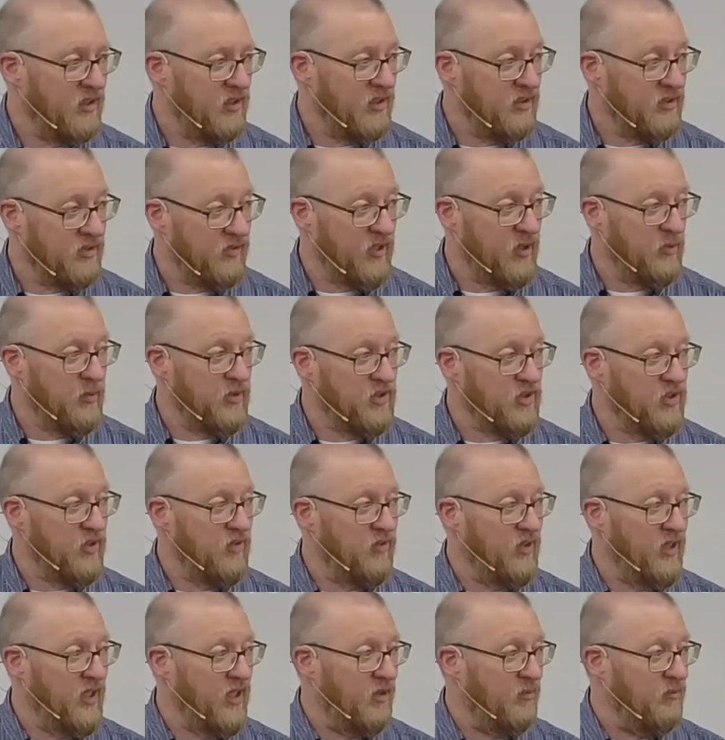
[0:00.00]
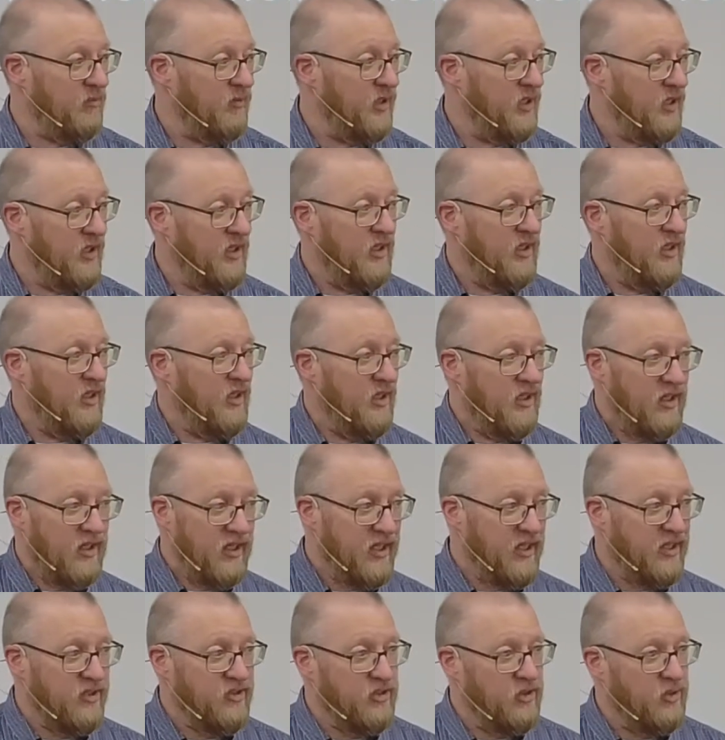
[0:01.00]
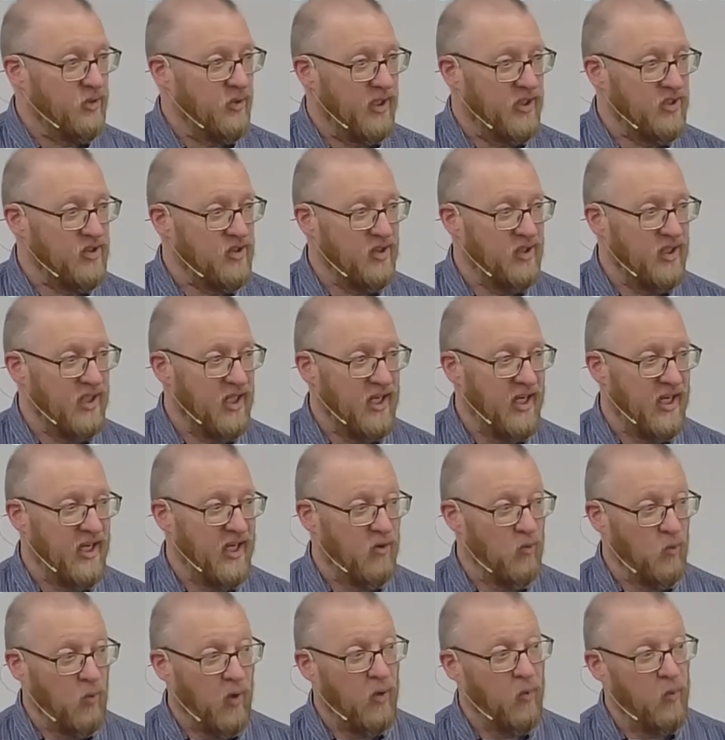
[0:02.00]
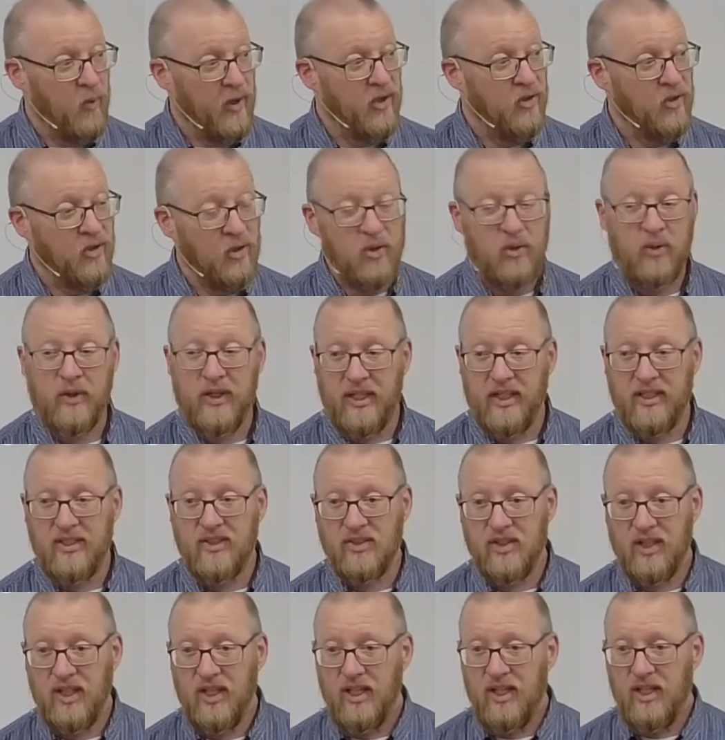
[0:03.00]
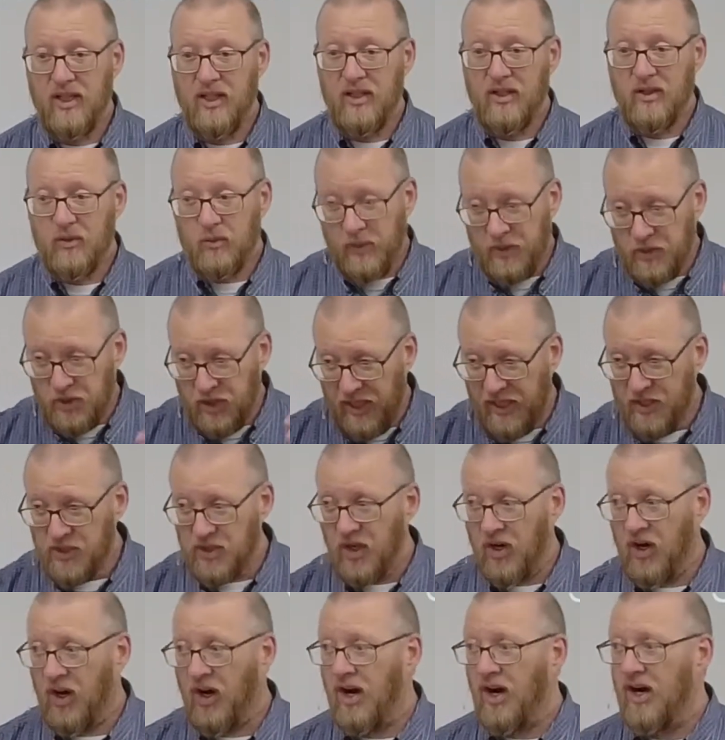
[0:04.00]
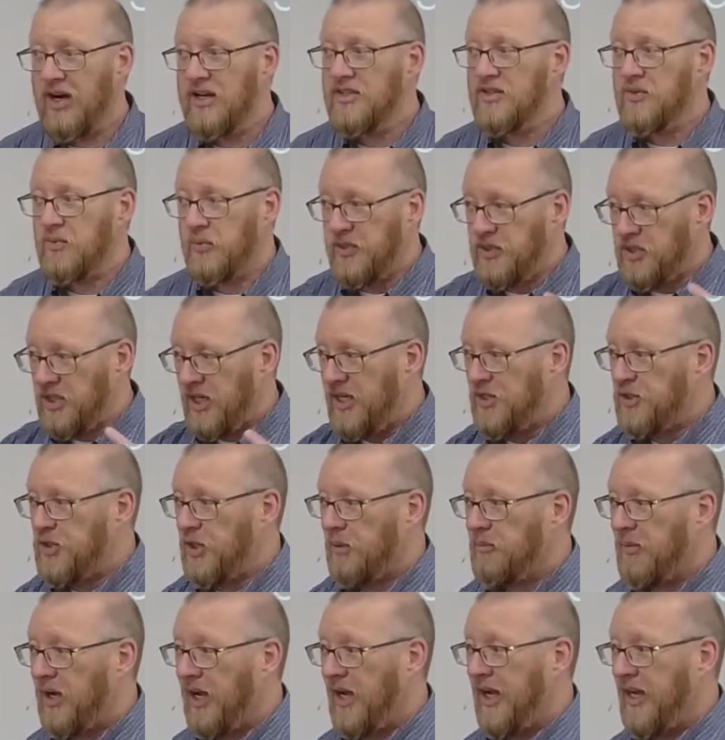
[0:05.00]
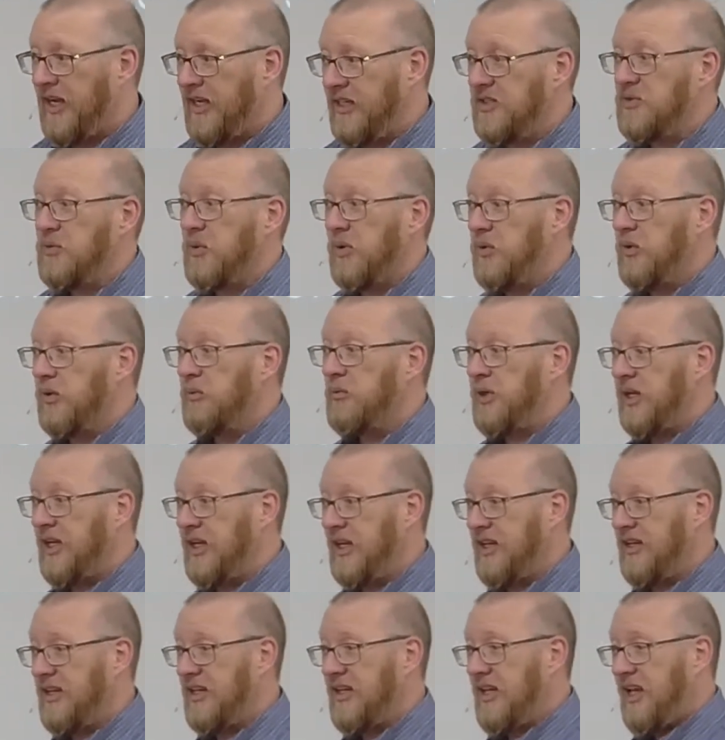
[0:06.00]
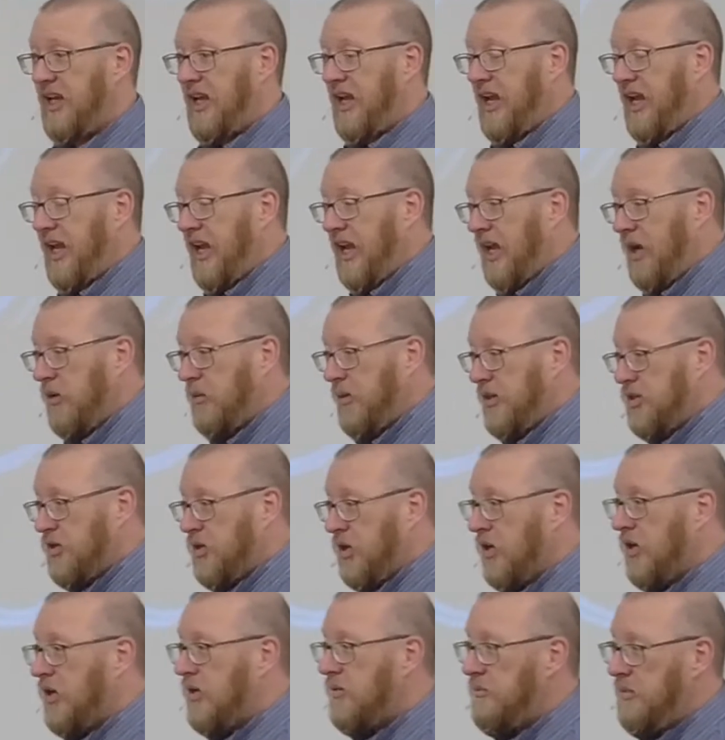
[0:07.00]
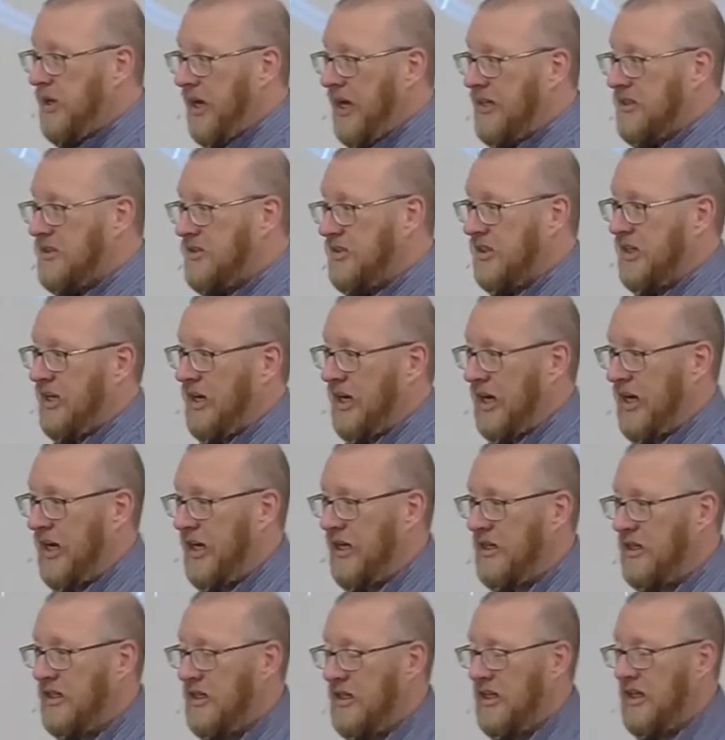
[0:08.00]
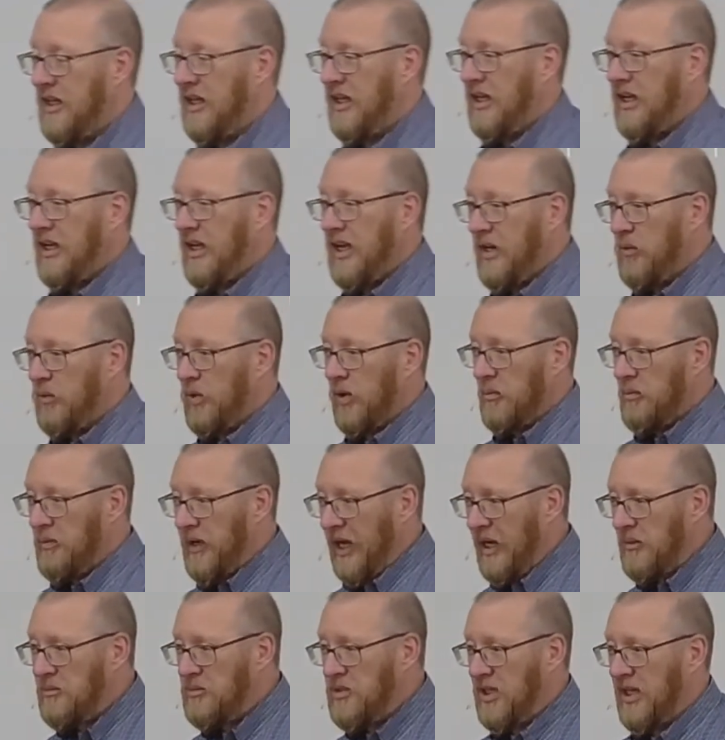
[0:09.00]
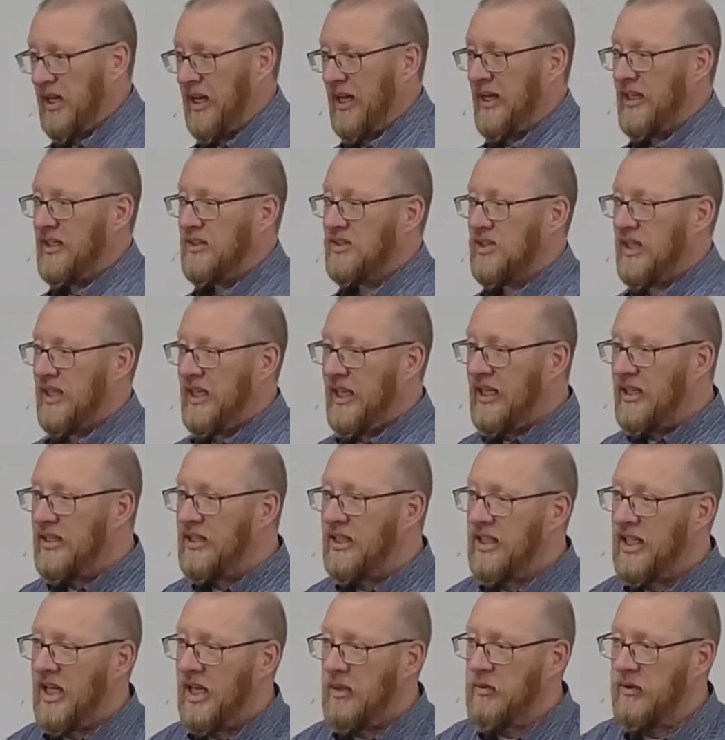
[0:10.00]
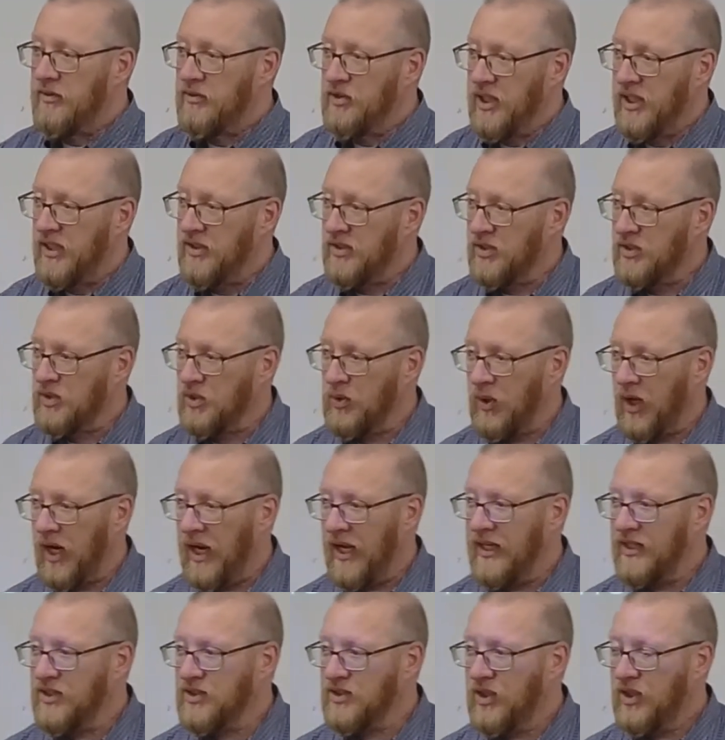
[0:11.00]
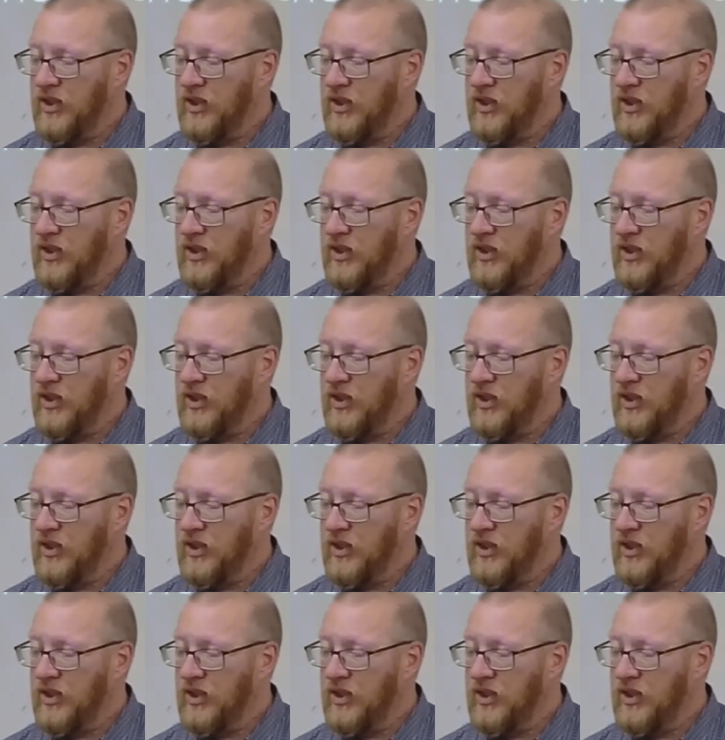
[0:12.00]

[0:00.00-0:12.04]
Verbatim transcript: that was to them is to us today. And what we do is we change our hearts, we change our minds, we repent, and we turn back to God, and we're baptized in the name of Jesus Christ